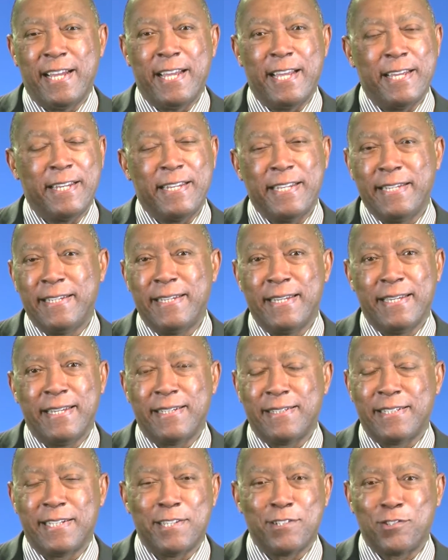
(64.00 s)
and he
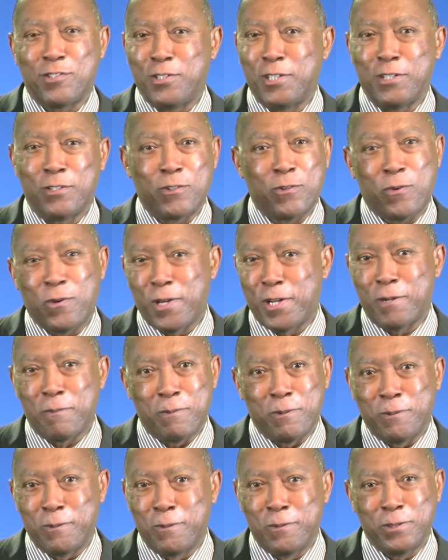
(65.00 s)
did just an
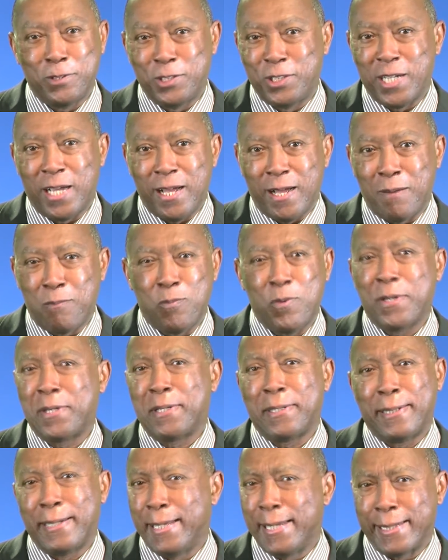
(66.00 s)
incredible job. What
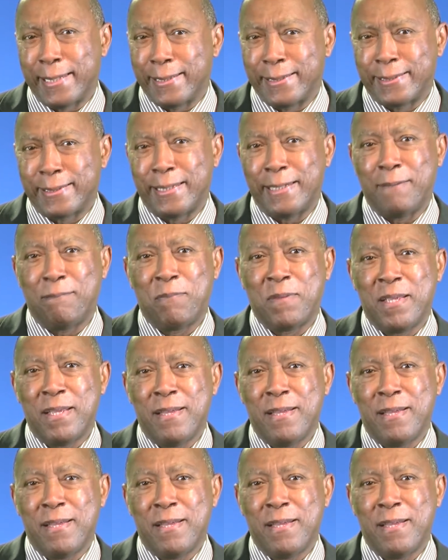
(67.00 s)
a legacy.